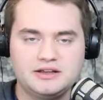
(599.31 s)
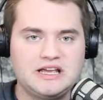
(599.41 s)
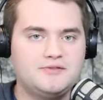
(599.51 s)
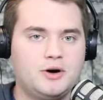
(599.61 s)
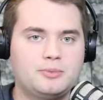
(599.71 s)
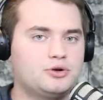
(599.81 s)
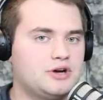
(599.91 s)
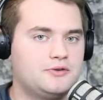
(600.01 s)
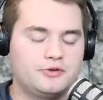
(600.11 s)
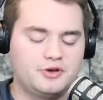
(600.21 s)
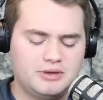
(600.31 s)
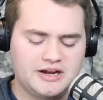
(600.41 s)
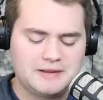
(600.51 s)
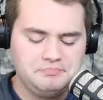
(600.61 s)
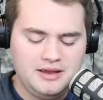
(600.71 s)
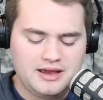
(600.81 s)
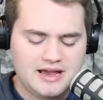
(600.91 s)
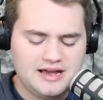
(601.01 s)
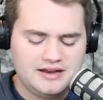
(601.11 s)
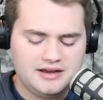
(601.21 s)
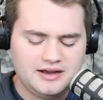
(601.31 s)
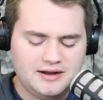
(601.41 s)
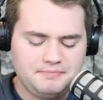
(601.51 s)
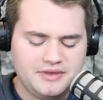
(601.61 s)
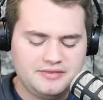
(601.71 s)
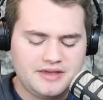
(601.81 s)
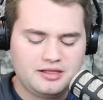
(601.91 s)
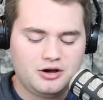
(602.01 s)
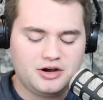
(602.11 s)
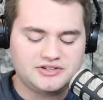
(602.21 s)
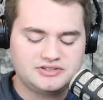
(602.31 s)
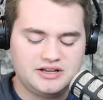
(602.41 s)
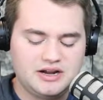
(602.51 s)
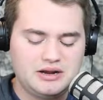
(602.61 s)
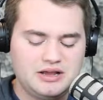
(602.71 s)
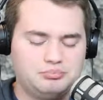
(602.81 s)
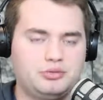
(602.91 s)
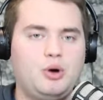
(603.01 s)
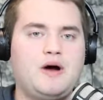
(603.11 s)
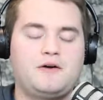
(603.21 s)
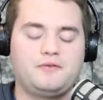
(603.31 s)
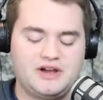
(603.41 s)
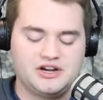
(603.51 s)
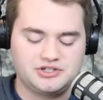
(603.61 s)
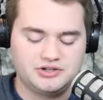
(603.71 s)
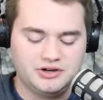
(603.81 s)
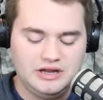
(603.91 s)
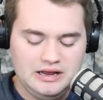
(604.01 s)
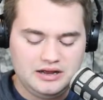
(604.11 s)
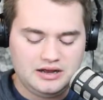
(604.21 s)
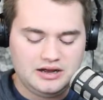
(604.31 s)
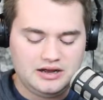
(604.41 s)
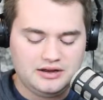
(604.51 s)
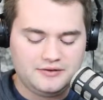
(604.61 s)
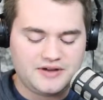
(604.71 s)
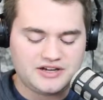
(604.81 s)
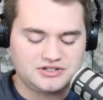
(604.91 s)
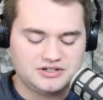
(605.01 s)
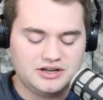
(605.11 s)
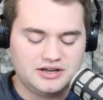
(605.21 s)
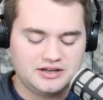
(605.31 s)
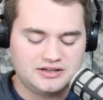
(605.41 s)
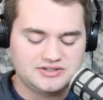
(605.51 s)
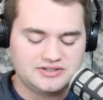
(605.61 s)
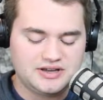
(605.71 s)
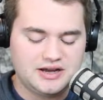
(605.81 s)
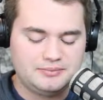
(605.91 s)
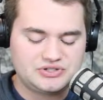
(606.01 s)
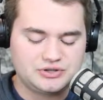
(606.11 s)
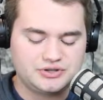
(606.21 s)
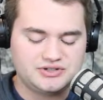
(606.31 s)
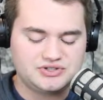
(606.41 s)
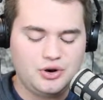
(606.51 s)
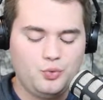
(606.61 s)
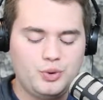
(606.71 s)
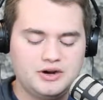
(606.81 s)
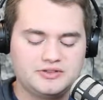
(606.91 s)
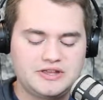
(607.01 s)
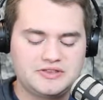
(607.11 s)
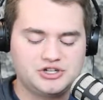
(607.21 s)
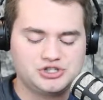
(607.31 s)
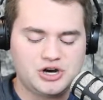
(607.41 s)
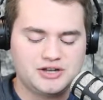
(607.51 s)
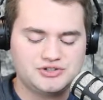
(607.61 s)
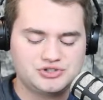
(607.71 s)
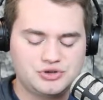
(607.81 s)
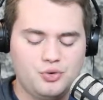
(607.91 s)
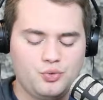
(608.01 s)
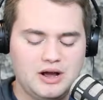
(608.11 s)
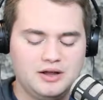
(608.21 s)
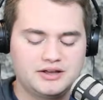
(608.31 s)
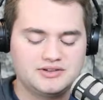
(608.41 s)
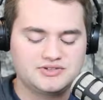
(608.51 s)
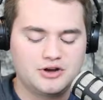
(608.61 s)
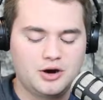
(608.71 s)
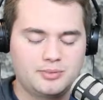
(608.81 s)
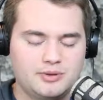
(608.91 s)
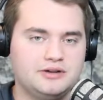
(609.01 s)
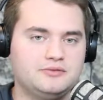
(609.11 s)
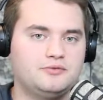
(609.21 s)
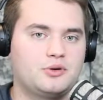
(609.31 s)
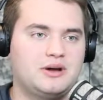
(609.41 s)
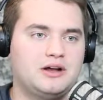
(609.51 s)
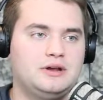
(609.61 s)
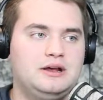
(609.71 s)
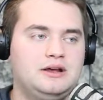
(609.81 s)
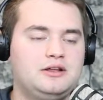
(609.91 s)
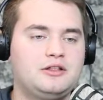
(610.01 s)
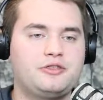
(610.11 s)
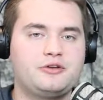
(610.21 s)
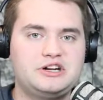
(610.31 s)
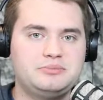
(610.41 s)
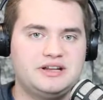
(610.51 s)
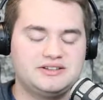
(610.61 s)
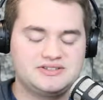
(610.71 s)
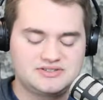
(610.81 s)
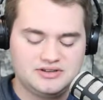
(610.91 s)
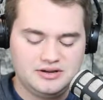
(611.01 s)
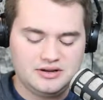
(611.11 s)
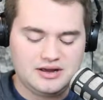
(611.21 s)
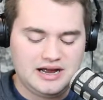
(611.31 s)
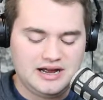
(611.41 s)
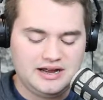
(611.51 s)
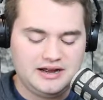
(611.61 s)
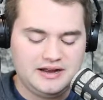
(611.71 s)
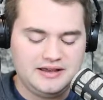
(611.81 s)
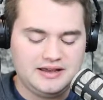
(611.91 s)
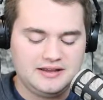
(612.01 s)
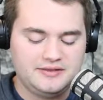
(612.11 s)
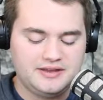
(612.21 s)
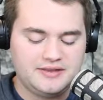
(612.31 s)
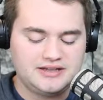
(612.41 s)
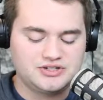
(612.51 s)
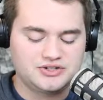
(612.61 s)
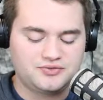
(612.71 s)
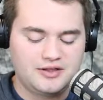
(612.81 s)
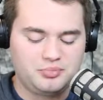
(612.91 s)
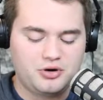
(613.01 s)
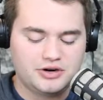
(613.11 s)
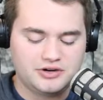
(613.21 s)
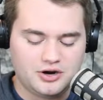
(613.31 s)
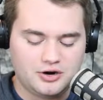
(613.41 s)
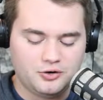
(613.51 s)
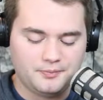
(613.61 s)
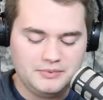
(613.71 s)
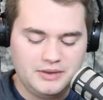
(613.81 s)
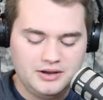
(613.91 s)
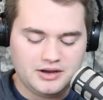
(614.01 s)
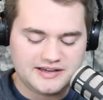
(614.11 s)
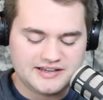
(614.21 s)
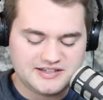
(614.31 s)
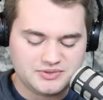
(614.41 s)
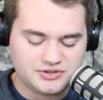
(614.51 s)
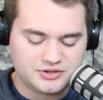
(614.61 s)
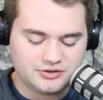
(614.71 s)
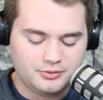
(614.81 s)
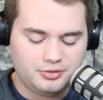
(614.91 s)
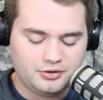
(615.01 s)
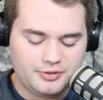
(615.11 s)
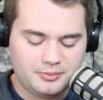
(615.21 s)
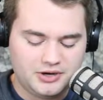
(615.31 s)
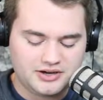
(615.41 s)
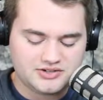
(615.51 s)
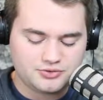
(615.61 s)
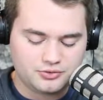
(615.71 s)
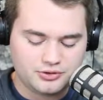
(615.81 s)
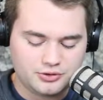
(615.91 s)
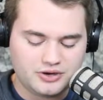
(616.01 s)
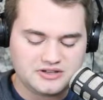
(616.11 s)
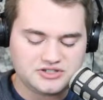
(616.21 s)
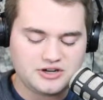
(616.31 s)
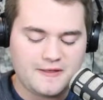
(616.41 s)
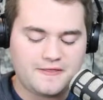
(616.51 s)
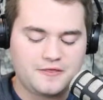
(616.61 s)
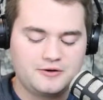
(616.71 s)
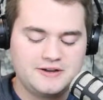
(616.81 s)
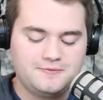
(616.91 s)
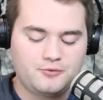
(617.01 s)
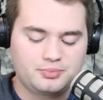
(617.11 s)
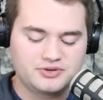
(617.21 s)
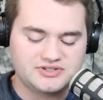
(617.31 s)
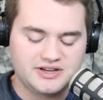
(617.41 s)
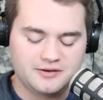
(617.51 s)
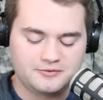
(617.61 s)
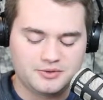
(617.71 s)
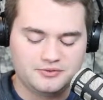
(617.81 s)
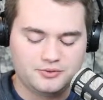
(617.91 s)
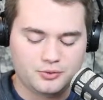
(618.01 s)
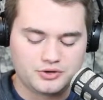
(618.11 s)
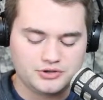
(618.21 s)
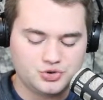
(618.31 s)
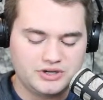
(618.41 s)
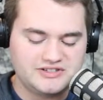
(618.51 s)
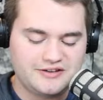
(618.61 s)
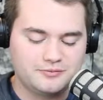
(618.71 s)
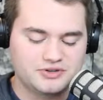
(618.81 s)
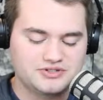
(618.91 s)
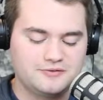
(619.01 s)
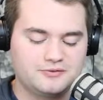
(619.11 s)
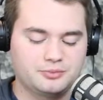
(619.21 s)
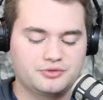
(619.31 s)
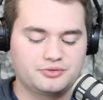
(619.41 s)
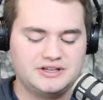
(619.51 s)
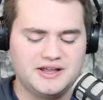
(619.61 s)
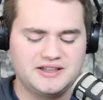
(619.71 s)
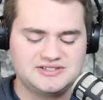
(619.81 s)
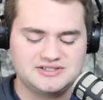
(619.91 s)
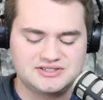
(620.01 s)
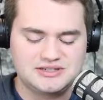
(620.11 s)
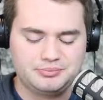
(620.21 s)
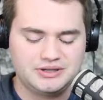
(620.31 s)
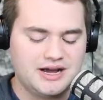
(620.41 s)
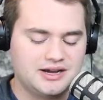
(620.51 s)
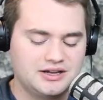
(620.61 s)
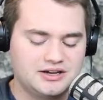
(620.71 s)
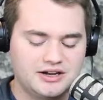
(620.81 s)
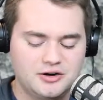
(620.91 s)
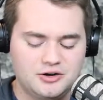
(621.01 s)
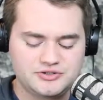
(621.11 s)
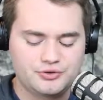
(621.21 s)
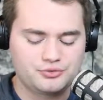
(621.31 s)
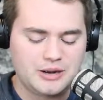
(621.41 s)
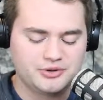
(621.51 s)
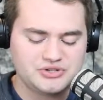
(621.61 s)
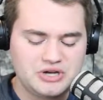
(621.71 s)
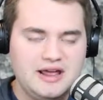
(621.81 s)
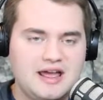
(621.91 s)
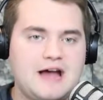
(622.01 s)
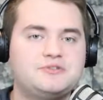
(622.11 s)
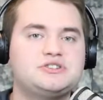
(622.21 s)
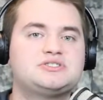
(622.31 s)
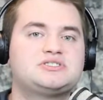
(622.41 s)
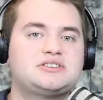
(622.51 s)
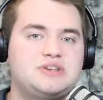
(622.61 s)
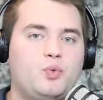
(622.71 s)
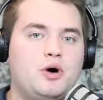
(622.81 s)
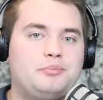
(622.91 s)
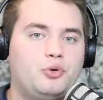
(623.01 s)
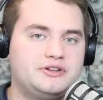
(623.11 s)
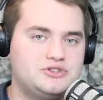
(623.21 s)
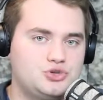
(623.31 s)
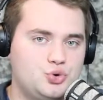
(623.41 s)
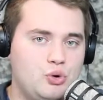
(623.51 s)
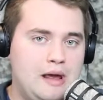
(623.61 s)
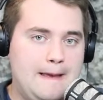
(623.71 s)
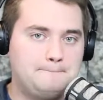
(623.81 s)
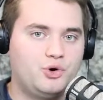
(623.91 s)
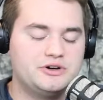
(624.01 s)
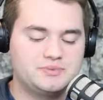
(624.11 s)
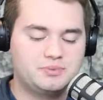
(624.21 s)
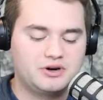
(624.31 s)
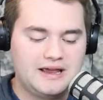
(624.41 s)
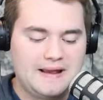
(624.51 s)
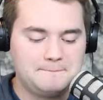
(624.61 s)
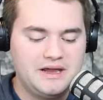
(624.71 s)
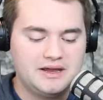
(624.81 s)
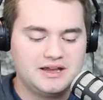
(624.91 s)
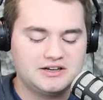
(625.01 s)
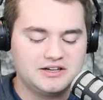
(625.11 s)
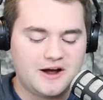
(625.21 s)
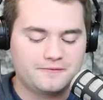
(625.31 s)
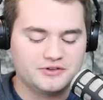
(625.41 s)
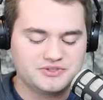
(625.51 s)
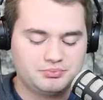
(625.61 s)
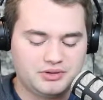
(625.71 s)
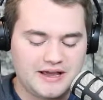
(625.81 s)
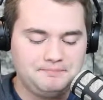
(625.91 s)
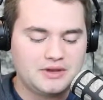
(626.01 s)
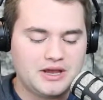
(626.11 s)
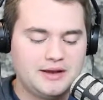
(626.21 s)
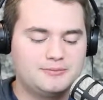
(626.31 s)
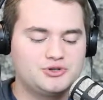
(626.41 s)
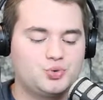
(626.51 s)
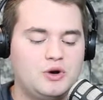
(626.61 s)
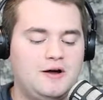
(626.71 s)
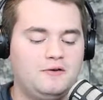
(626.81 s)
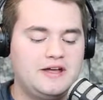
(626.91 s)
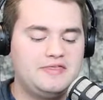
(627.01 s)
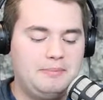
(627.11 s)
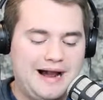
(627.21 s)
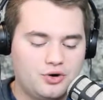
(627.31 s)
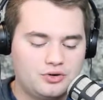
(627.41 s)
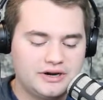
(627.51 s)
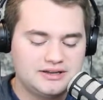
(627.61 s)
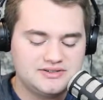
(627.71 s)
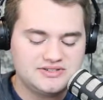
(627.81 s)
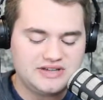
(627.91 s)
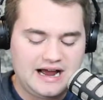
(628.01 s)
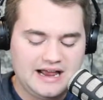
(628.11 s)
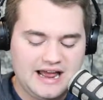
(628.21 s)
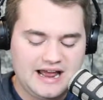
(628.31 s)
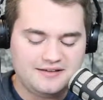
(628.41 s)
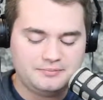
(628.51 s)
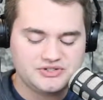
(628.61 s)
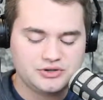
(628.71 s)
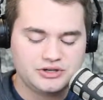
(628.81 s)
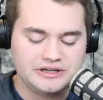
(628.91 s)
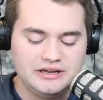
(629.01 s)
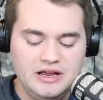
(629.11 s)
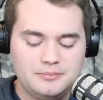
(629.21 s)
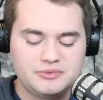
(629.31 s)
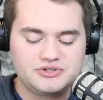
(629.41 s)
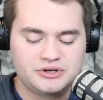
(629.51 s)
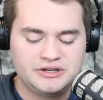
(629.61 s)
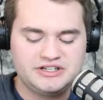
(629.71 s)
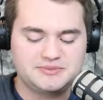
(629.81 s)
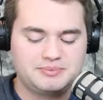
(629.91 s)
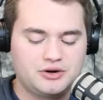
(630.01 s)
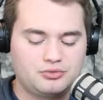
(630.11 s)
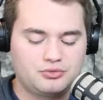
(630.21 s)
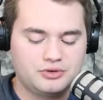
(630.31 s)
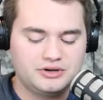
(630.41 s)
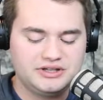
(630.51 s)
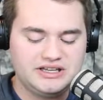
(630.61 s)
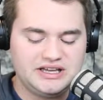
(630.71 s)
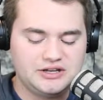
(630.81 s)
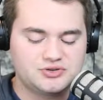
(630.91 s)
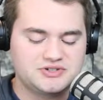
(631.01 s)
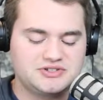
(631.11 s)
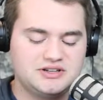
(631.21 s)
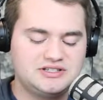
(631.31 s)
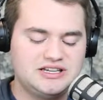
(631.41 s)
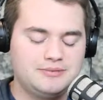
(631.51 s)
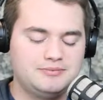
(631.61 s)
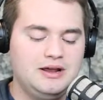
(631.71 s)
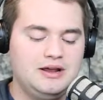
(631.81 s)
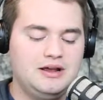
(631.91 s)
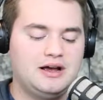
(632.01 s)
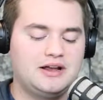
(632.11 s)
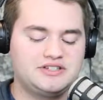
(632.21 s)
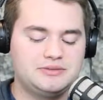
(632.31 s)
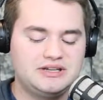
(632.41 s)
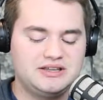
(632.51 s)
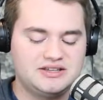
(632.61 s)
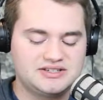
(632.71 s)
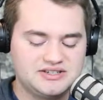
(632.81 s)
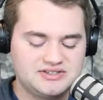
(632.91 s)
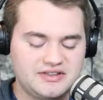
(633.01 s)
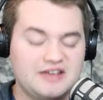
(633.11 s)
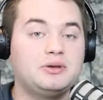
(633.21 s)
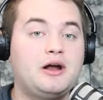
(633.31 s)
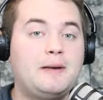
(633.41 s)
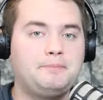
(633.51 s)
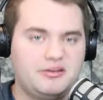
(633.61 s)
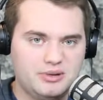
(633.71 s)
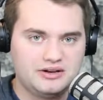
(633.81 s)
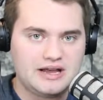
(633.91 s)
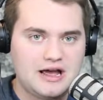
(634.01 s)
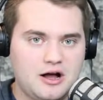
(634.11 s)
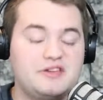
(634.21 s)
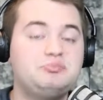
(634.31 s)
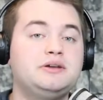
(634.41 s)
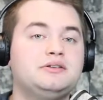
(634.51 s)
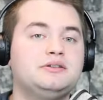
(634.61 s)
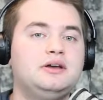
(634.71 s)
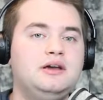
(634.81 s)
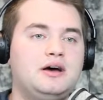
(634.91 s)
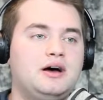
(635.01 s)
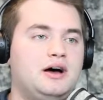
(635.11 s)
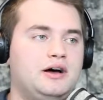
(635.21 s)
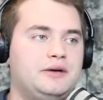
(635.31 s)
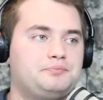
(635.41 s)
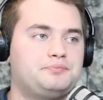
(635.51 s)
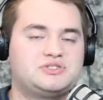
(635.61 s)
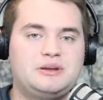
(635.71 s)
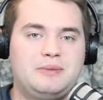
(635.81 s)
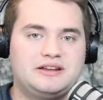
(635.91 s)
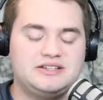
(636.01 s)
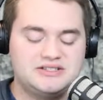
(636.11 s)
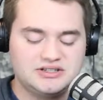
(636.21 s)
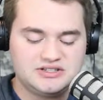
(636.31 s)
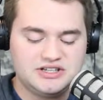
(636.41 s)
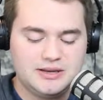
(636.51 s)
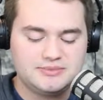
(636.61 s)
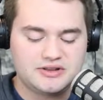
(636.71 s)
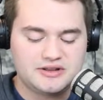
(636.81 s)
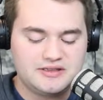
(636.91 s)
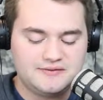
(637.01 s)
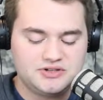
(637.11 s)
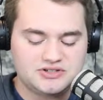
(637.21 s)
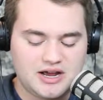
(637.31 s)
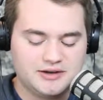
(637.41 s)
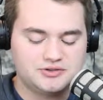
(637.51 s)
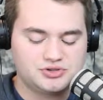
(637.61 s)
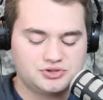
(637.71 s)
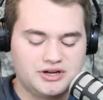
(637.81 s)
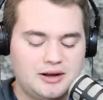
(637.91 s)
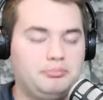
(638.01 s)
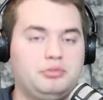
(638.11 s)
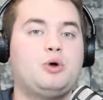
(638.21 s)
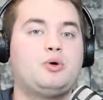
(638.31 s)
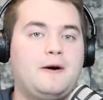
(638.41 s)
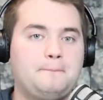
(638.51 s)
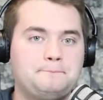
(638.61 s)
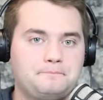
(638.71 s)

Gave Auburn a run for their money and um, then they lost in, a, blowout fashion uh, fashion against uh, Missouri. It's so weird that they shot so well against Auburn and for about 30 minutes, uh, and then they just fell apart at home against Missouri. And we pull up the box score real quick. They shot 34% from the floor and 27% from three. Yeah, that's just simply not going to cut it. Also, the Rebels averaging 61.2 points per game in conference play. At number 12 in the power rankings, I have Missouri. Missouri has been a really interesting team uh, to me this season. They've been up, they've been down, they've beaten uh, semi decent teams, and then they've just gotten straight up blown out